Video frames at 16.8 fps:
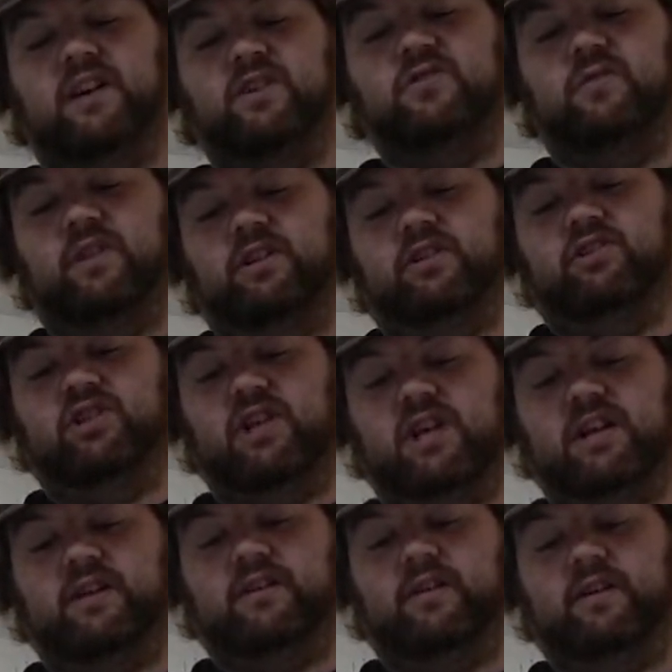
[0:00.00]
you can
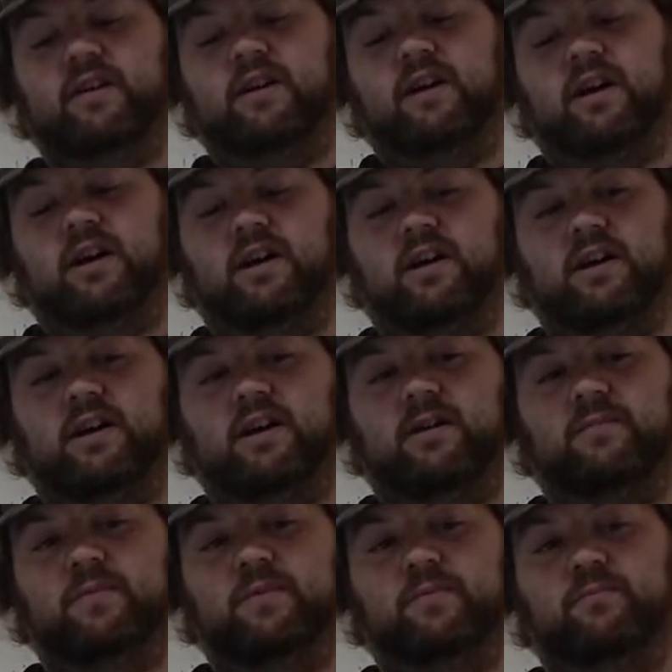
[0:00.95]
check.
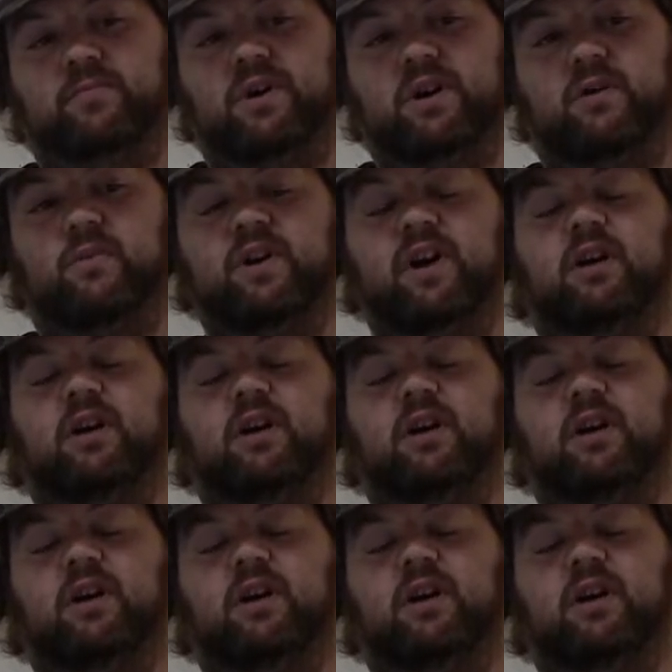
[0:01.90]
But we